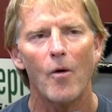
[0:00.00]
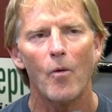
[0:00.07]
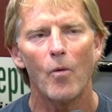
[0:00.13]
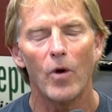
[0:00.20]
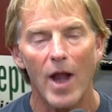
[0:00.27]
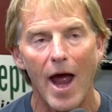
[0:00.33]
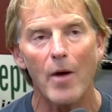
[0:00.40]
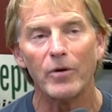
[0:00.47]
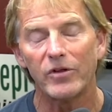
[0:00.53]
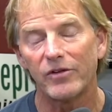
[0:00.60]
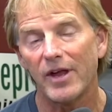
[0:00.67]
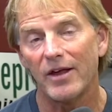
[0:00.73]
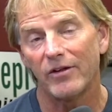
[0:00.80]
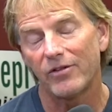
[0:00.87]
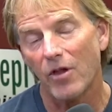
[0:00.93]
what I would
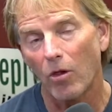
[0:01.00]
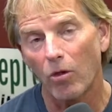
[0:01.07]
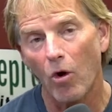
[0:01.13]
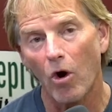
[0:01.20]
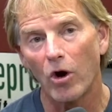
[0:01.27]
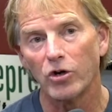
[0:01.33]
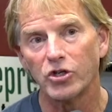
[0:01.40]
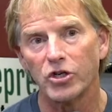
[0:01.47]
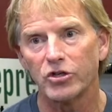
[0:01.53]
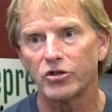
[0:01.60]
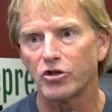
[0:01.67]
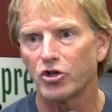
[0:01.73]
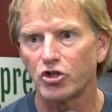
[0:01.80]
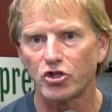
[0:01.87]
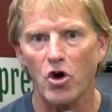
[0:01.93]
say is the largest
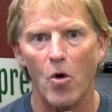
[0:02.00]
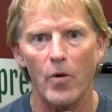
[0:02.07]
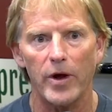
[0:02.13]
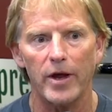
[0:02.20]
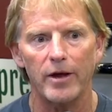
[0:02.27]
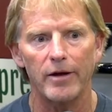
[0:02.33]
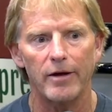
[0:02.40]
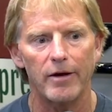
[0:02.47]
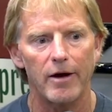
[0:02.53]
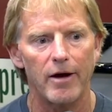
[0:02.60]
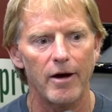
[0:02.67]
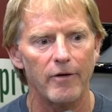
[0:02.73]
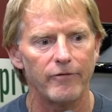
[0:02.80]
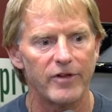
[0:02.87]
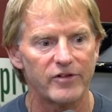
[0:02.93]
showing
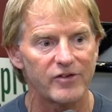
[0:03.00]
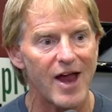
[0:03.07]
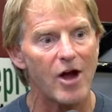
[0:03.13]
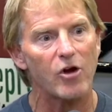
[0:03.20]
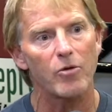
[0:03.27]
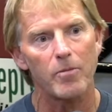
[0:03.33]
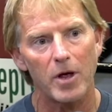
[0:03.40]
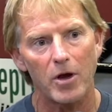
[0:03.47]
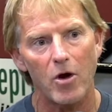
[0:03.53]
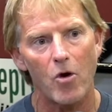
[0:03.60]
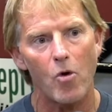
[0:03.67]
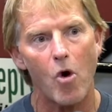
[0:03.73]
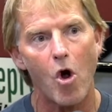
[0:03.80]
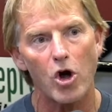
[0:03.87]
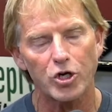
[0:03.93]
of the
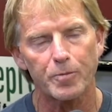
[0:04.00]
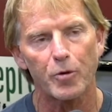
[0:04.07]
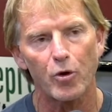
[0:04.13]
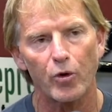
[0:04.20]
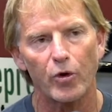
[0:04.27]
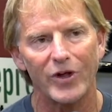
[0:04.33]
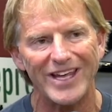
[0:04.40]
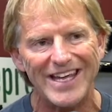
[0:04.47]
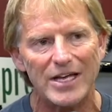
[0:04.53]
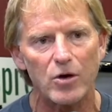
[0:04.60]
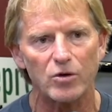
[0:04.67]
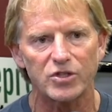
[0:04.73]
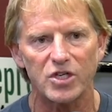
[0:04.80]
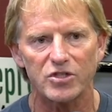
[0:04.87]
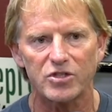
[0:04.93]
Sacramento entrepreneurial
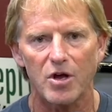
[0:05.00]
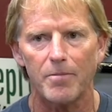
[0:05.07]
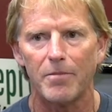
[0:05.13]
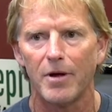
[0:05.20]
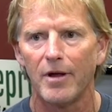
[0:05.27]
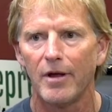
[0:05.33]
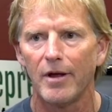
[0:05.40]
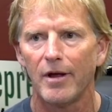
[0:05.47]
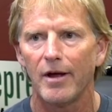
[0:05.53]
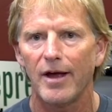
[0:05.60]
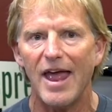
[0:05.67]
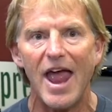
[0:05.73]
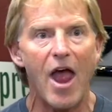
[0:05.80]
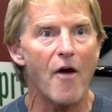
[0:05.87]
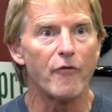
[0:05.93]
ecosystem
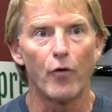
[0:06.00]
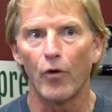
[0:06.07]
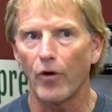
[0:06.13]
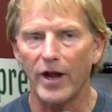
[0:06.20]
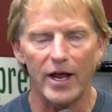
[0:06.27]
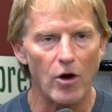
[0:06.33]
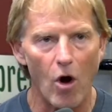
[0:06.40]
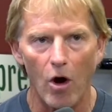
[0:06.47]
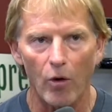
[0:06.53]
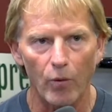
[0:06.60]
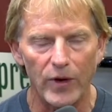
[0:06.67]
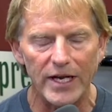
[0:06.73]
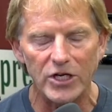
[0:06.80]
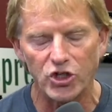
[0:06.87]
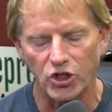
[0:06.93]
ever in our
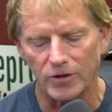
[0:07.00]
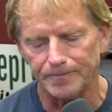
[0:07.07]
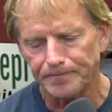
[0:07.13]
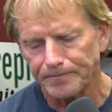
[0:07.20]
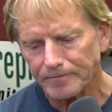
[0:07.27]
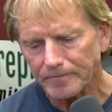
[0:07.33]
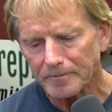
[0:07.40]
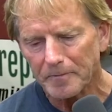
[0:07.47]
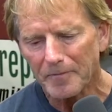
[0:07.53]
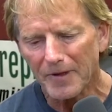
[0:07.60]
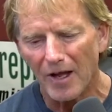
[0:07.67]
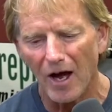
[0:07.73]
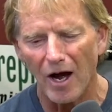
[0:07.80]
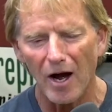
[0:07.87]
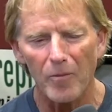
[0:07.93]
region.
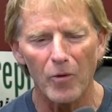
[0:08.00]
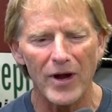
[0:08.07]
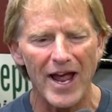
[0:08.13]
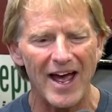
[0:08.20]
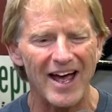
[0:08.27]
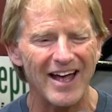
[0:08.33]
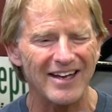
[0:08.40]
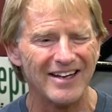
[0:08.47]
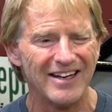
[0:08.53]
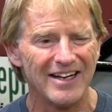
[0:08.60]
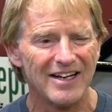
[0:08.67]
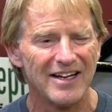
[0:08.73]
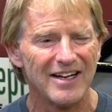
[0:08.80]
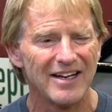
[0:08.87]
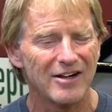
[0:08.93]
Um, we had
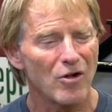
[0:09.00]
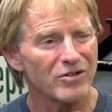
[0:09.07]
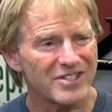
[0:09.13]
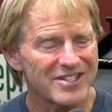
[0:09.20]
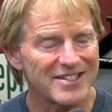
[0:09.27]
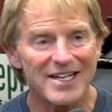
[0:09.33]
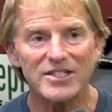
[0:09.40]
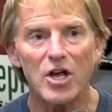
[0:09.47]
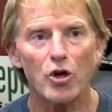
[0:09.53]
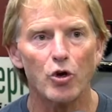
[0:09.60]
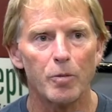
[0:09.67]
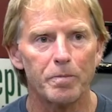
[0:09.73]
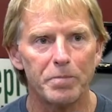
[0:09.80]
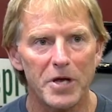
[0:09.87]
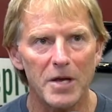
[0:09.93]
close to six
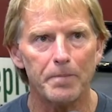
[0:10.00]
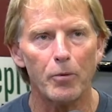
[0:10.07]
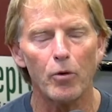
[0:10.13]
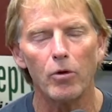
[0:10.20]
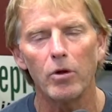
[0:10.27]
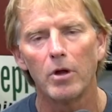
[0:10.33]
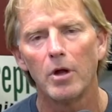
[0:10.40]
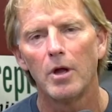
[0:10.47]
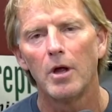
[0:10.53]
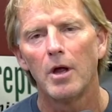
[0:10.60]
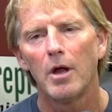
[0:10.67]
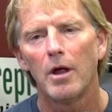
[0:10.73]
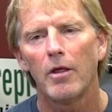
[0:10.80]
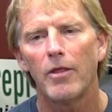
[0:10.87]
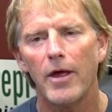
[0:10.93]
hundred people
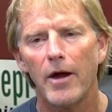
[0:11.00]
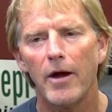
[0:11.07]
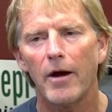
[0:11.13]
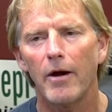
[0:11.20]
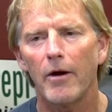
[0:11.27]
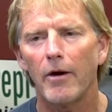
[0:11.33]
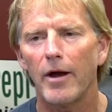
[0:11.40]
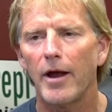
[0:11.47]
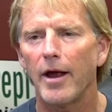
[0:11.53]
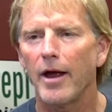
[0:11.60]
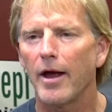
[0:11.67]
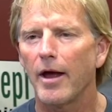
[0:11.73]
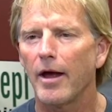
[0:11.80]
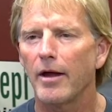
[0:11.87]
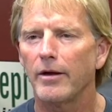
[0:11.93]
there,
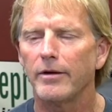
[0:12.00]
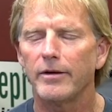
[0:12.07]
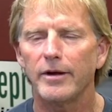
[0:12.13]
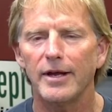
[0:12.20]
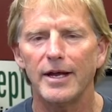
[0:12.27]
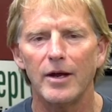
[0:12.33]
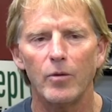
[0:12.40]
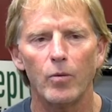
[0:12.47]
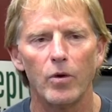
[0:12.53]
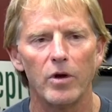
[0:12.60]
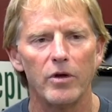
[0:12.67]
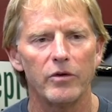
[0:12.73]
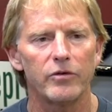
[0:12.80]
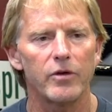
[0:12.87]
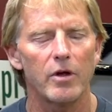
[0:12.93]
and it
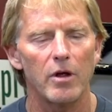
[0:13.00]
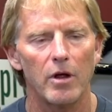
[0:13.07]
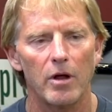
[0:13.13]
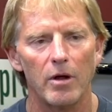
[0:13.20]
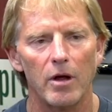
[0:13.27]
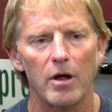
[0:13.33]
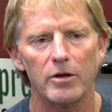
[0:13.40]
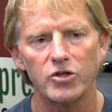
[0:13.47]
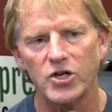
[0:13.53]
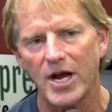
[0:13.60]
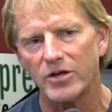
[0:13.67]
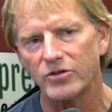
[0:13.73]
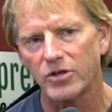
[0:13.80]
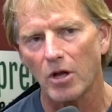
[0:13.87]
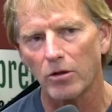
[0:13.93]
was a, a
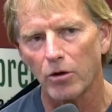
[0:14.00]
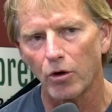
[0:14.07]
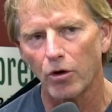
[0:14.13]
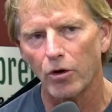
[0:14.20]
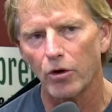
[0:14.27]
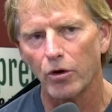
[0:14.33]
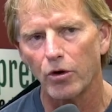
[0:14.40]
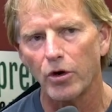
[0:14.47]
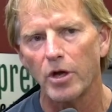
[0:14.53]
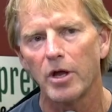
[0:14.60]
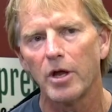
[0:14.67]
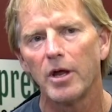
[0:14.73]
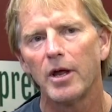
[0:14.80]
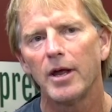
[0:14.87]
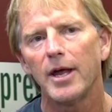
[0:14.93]
chance to learn.
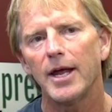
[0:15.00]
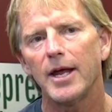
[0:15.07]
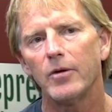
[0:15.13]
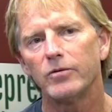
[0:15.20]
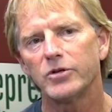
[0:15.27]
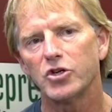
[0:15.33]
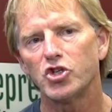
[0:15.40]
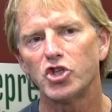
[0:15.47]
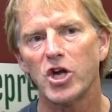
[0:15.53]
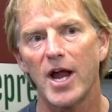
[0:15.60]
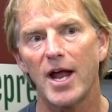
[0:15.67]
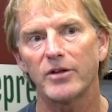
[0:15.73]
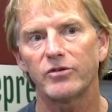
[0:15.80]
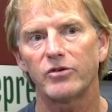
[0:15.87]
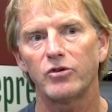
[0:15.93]
It was a
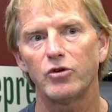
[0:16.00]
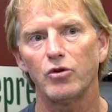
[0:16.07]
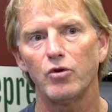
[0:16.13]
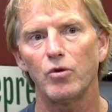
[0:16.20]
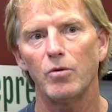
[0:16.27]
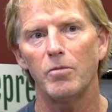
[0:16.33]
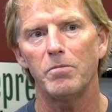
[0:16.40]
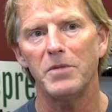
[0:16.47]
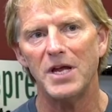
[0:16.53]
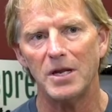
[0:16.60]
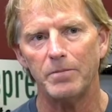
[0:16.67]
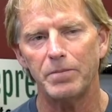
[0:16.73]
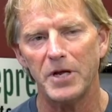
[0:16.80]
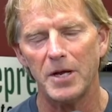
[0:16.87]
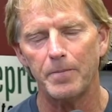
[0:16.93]
chance to
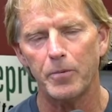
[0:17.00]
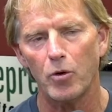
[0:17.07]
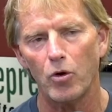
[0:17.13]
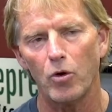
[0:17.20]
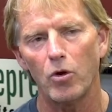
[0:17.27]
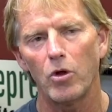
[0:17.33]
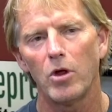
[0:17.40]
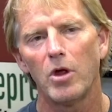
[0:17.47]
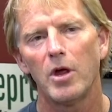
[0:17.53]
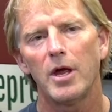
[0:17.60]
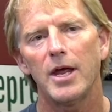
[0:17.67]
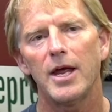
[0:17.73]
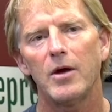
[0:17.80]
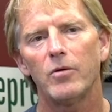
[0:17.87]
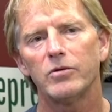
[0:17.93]
meet people.
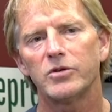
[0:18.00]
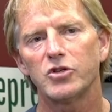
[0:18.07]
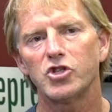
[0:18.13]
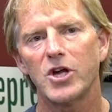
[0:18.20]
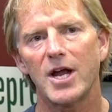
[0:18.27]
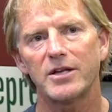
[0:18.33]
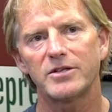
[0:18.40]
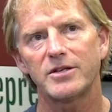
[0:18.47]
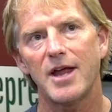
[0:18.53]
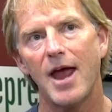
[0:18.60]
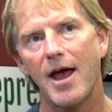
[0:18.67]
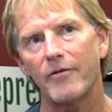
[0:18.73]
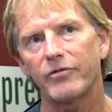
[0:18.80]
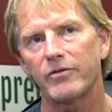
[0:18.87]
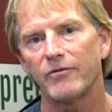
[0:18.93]
It was a chance to
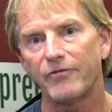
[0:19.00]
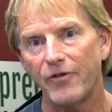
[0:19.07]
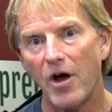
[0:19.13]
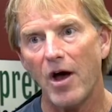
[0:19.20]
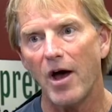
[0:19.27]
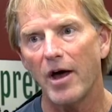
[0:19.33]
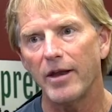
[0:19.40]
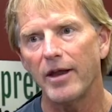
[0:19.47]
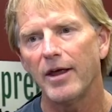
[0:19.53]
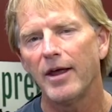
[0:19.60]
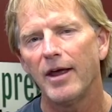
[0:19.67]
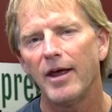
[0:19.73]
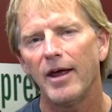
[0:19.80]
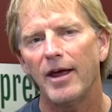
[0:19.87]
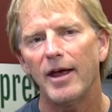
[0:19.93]
have some fun.
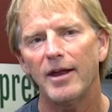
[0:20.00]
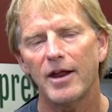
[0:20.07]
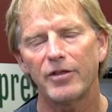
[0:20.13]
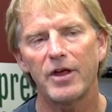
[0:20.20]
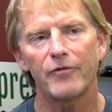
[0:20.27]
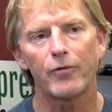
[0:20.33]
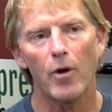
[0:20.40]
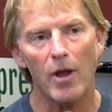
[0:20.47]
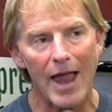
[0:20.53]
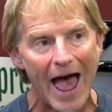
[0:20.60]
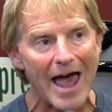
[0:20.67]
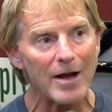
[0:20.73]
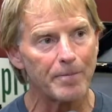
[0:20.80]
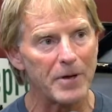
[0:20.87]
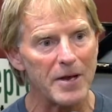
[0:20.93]
And I think for a
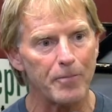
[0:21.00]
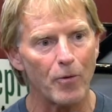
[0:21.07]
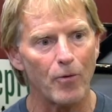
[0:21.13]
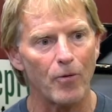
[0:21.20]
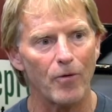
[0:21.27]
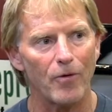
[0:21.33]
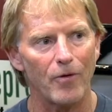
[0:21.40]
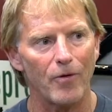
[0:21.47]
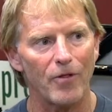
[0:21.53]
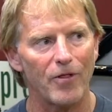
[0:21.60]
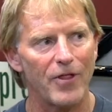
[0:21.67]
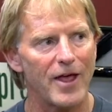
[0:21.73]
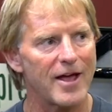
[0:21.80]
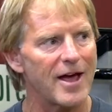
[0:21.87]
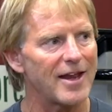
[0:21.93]
lot of people,
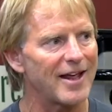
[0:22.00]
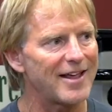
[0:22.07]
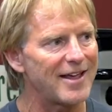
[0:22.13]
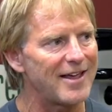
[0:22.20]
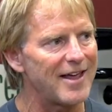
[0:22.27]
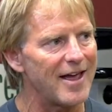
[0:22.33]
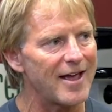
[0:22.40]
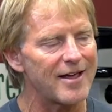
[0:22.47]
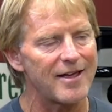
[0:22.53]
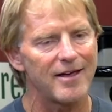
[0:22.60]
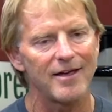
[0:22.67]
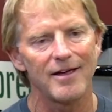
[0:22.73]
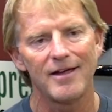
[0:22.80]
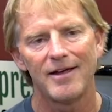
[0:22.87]
they got a kick